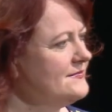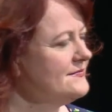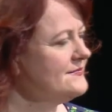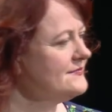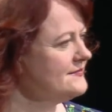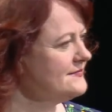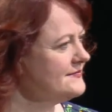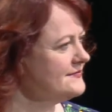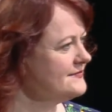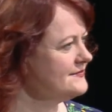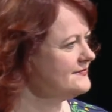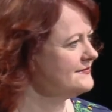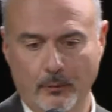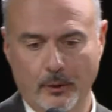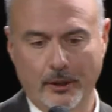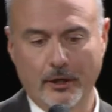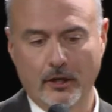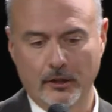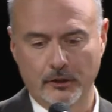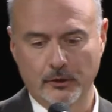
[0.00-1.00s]
the end,
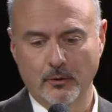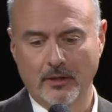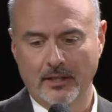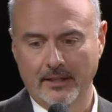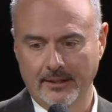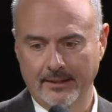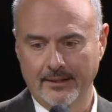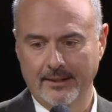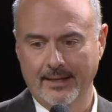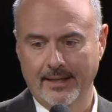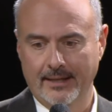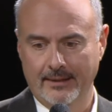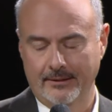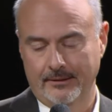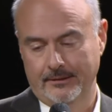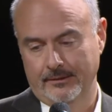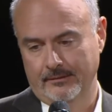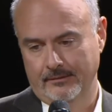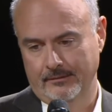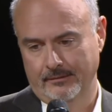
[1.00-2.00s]
we are trying to get
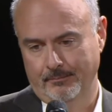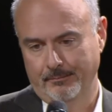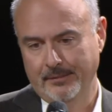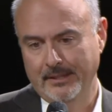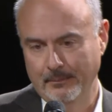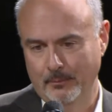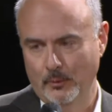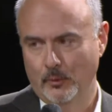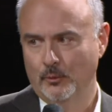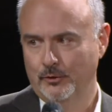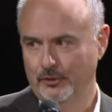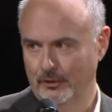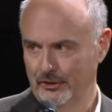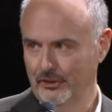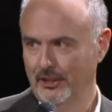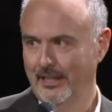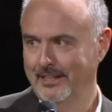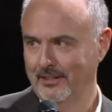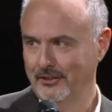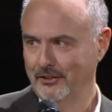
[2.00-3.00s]
people to
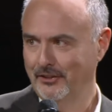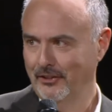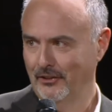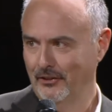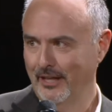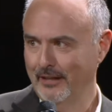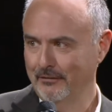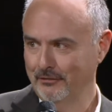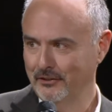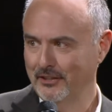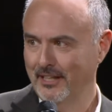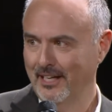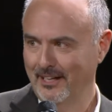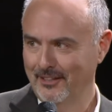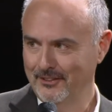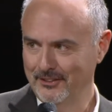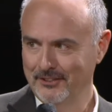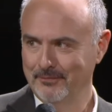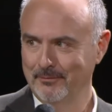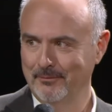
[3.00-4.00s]
change their
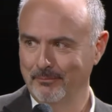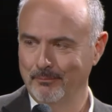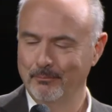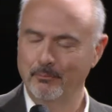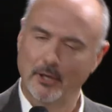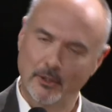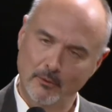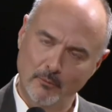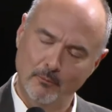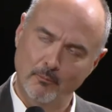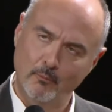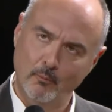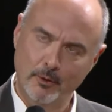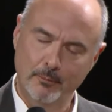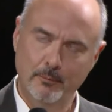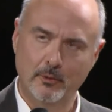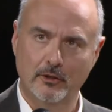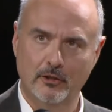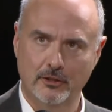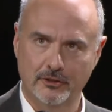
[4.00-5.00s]
lifestyles, but we
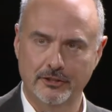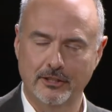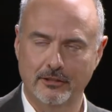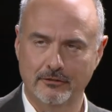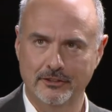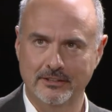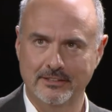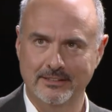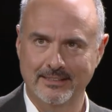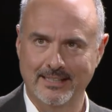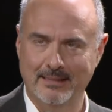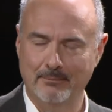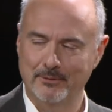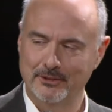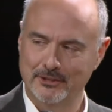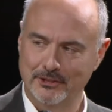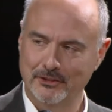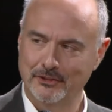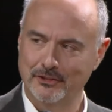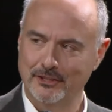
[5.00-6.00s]
put ourselves in that
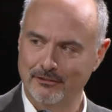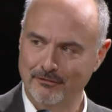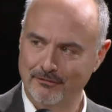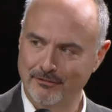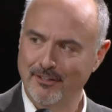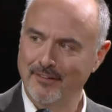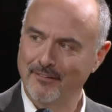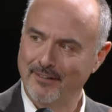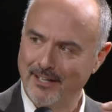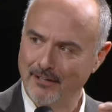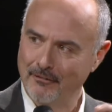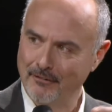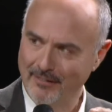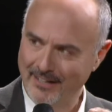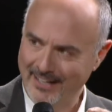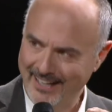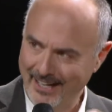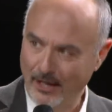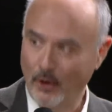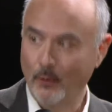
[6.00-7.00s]
position of
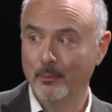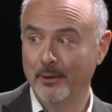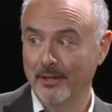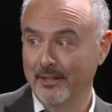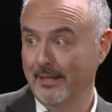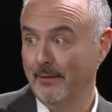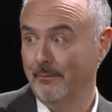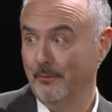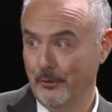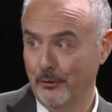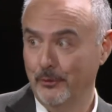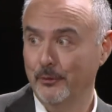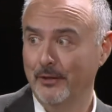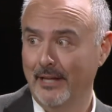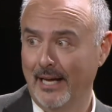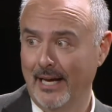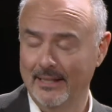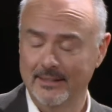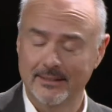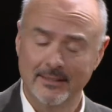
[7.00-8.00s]
helping them do
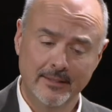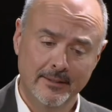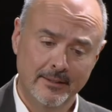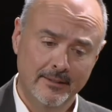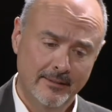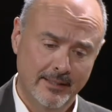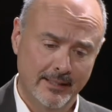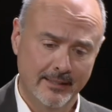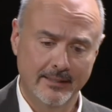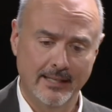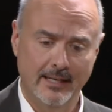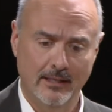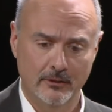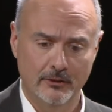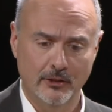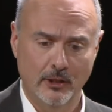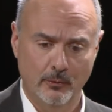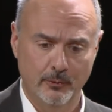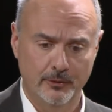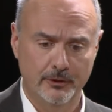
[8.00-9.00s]
that. And Kyle's
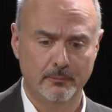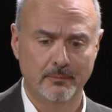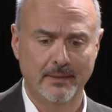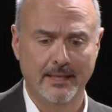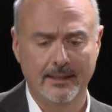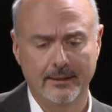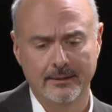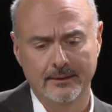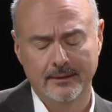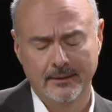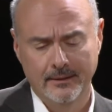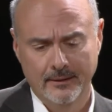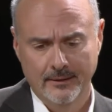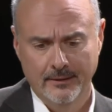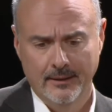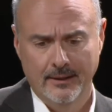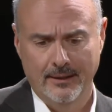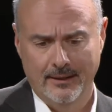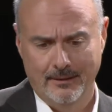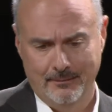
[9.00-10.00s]
always been
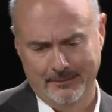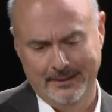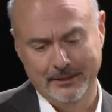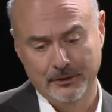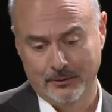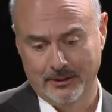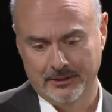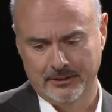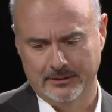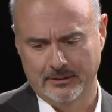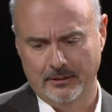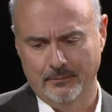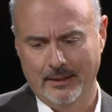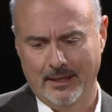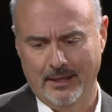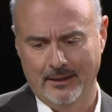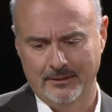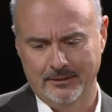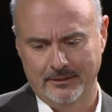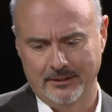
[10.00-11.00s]
interesting
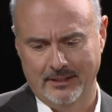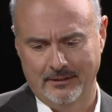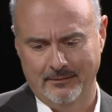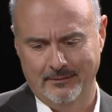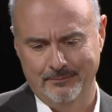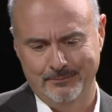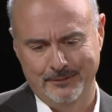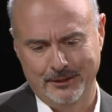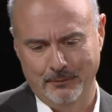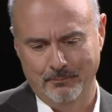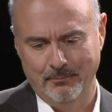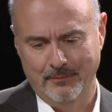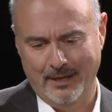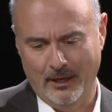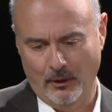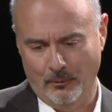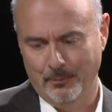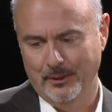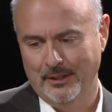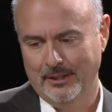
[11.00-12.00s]
about
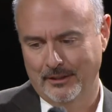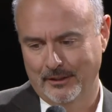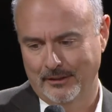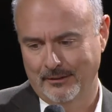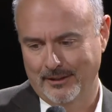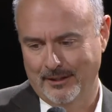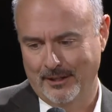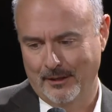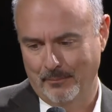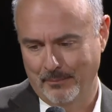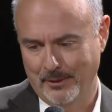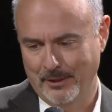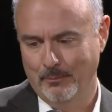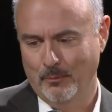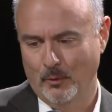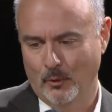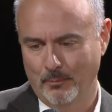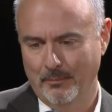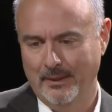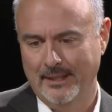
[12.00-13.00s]
helping
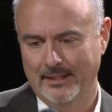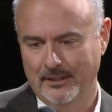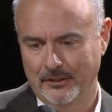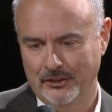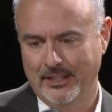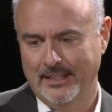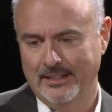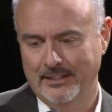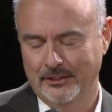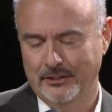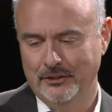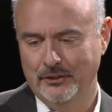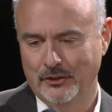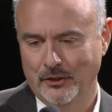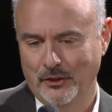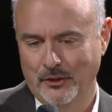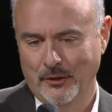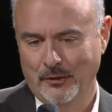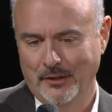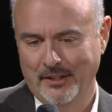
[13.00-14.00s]
people make changes
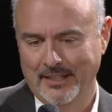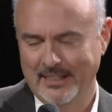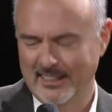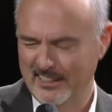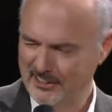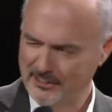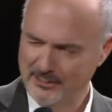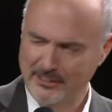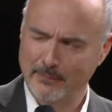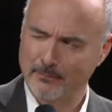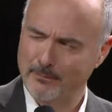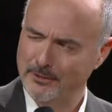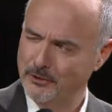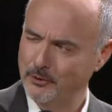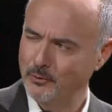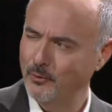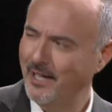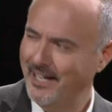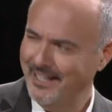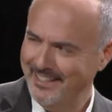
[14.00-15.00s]
in a
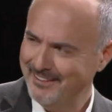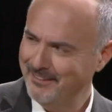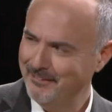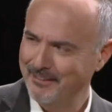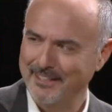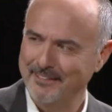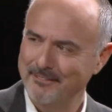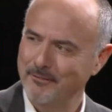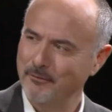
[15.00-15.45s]
seamless way, right?